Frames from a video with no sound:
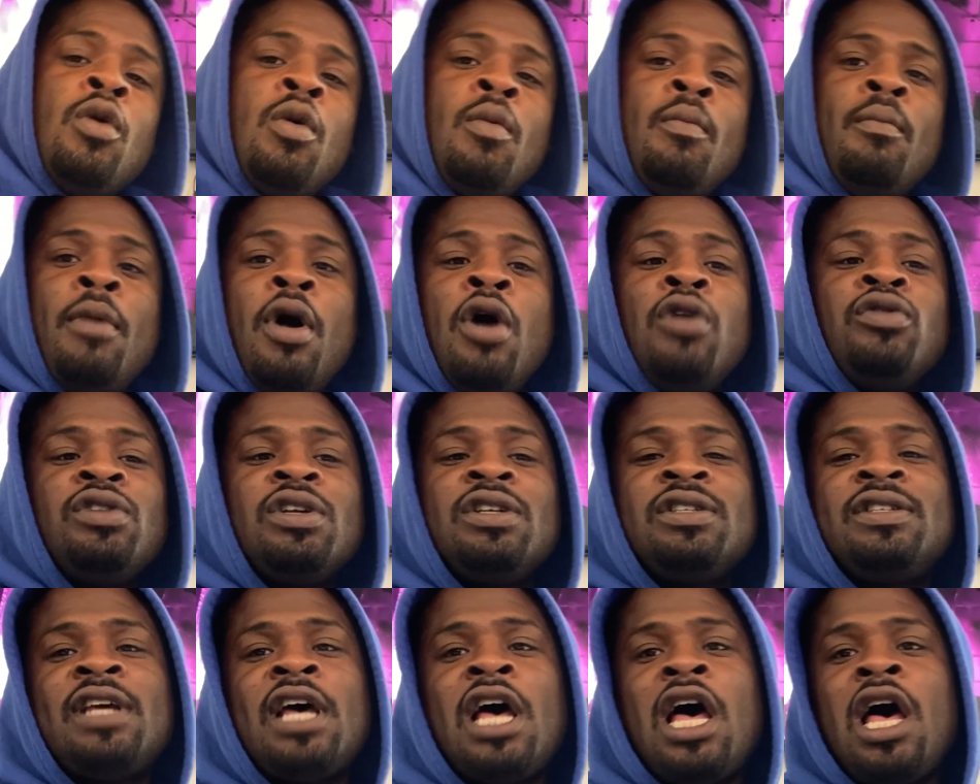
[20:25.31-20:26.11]
most of
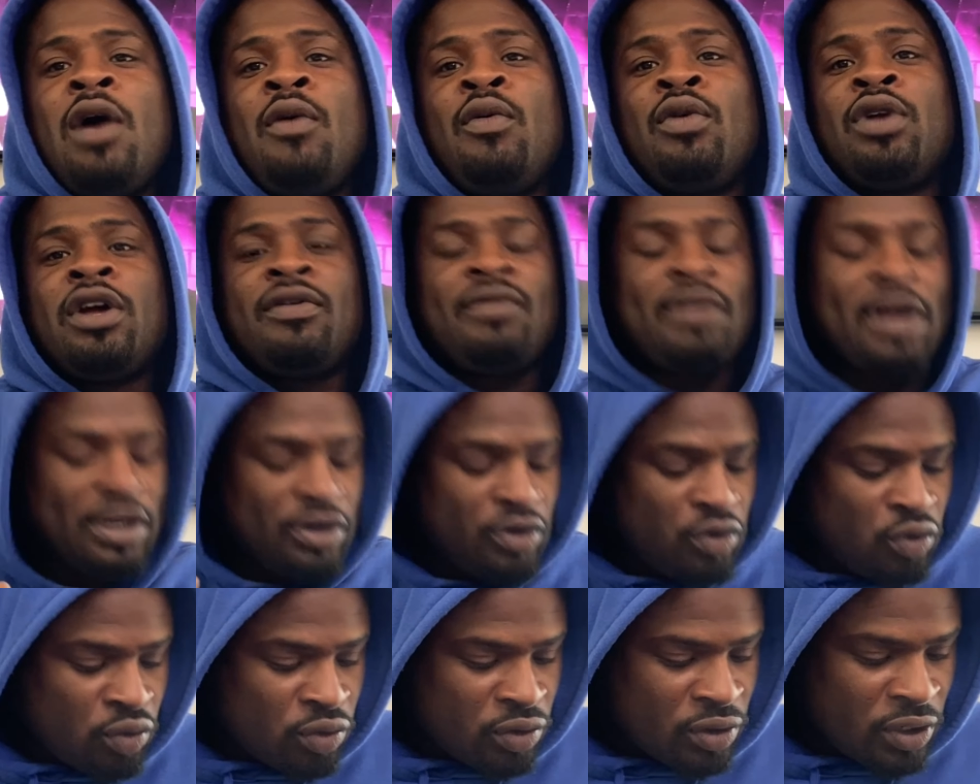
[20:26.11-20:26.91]
the time, whenever they
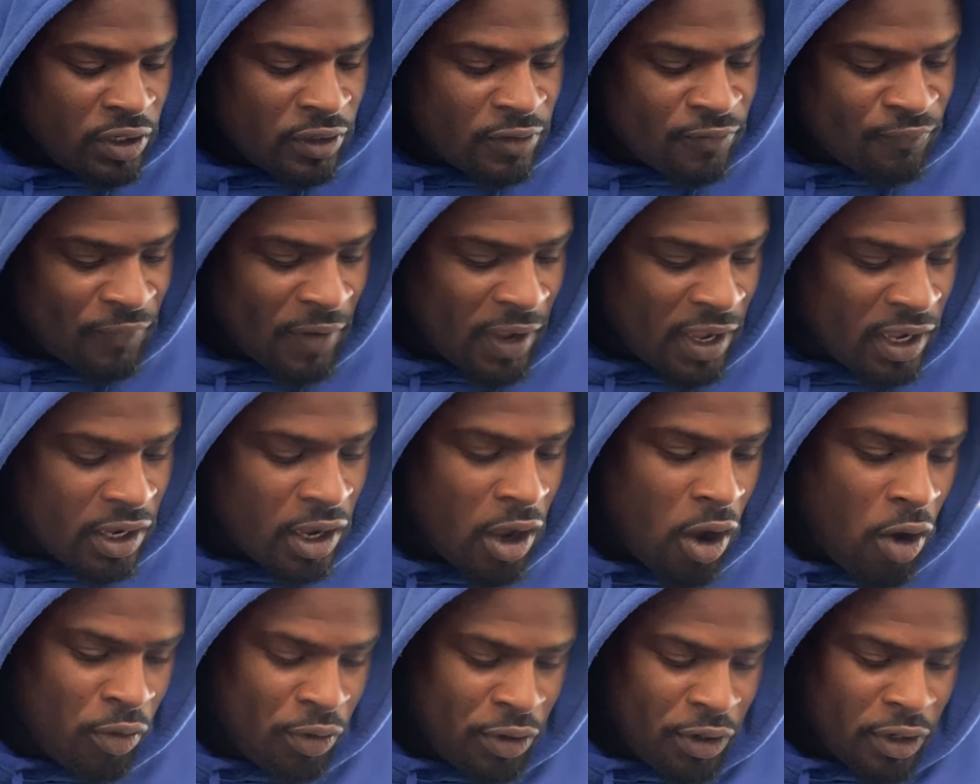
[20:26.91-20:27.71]
do these fake
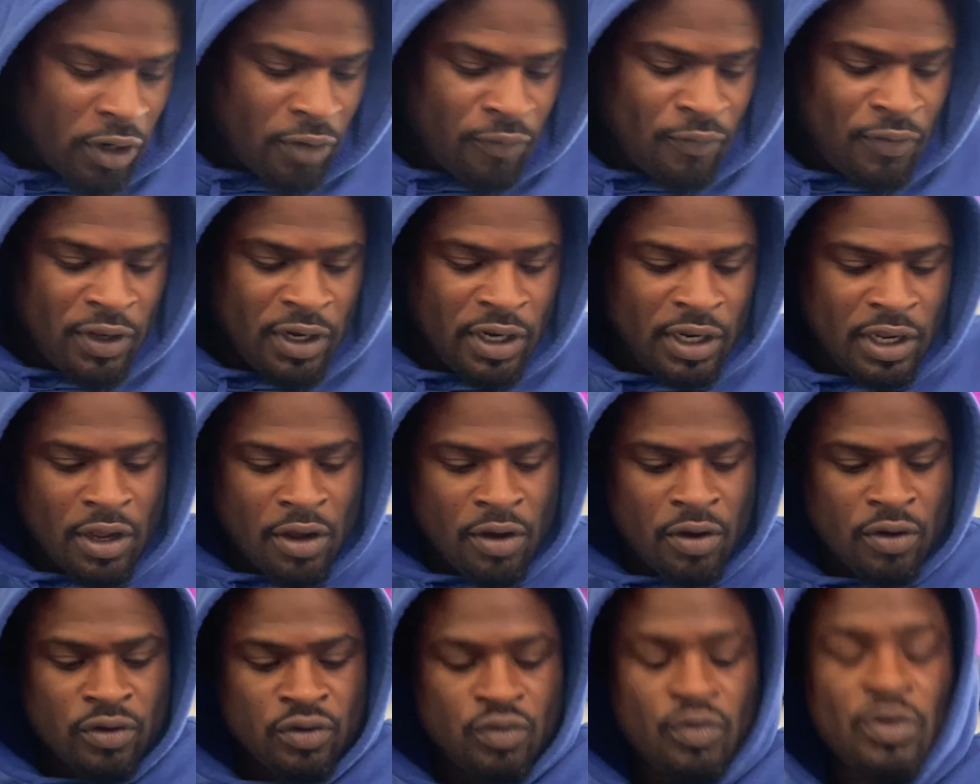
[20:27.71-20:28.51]
gold digger
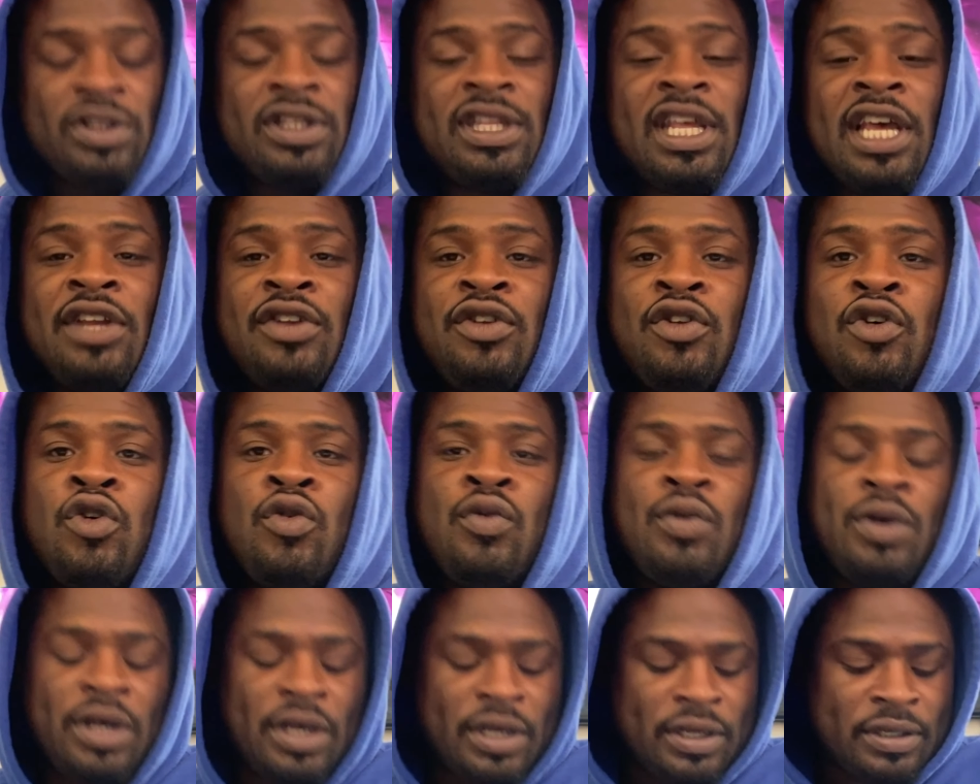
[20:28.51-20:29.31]
videos, what they
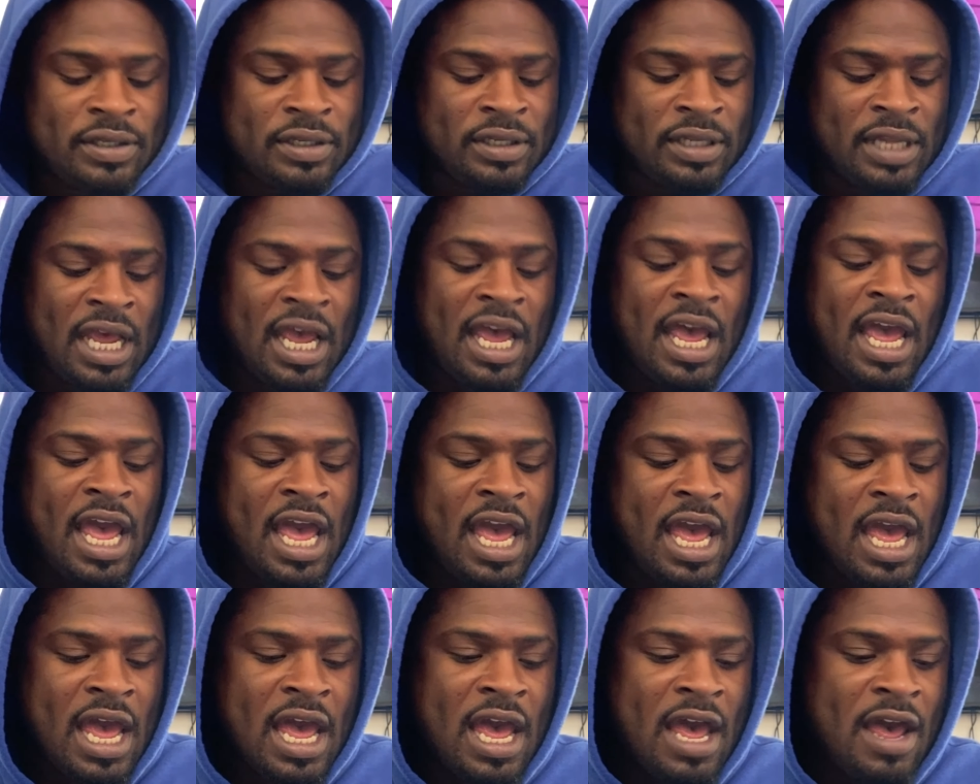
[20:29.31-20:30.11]
do is they
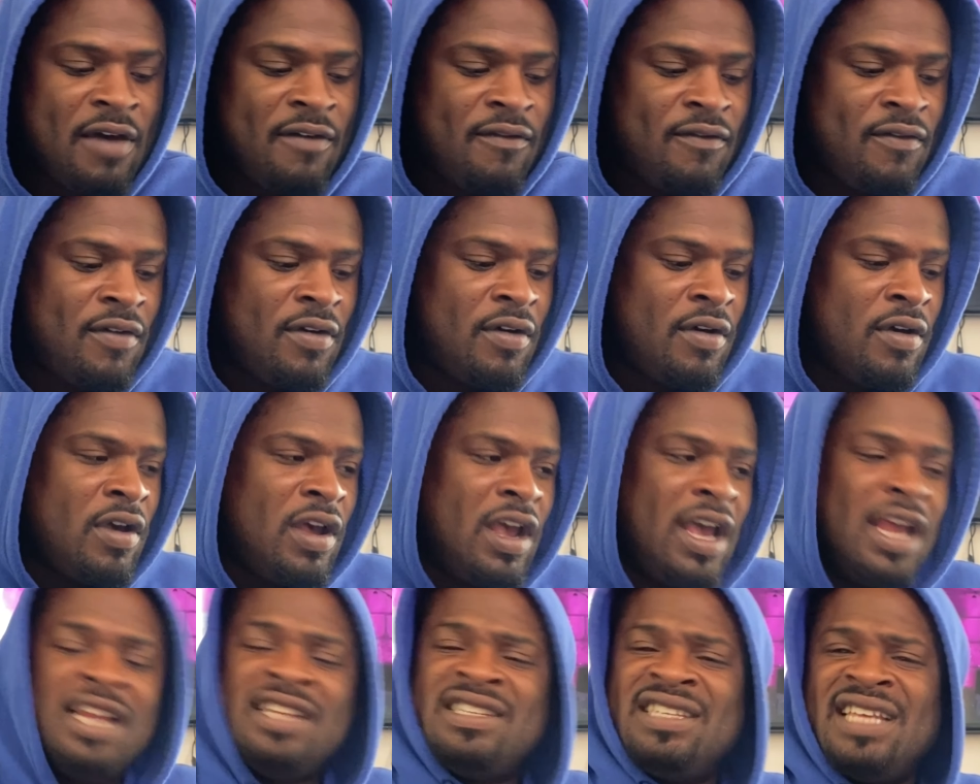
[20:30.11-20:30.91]
have,
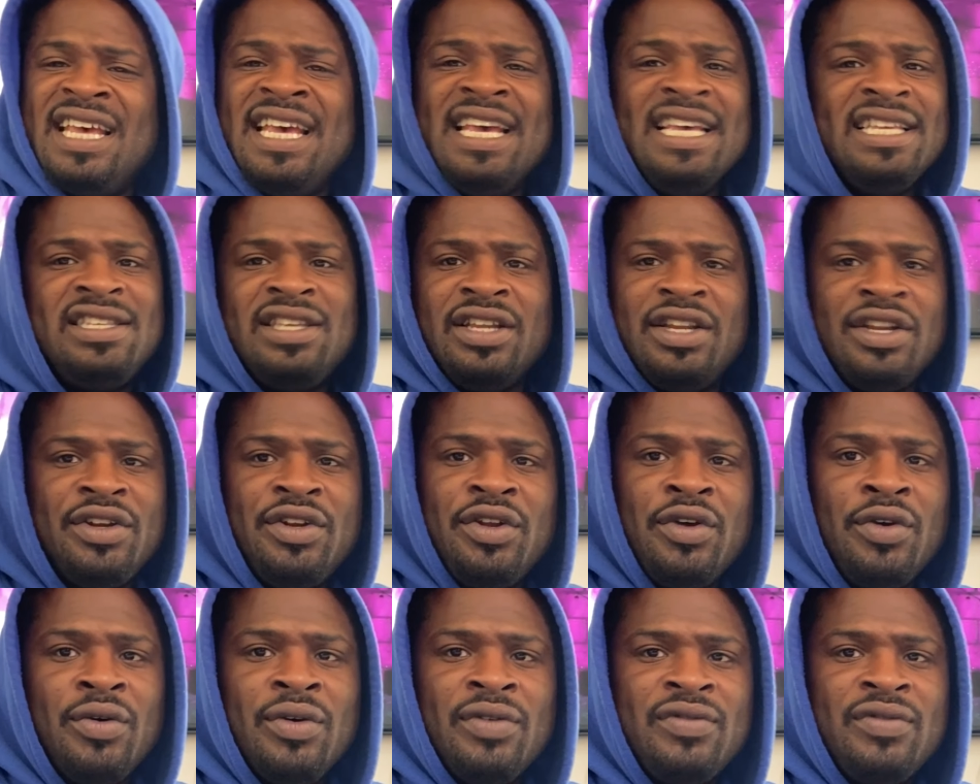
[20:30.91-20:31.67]
and it's easy to do.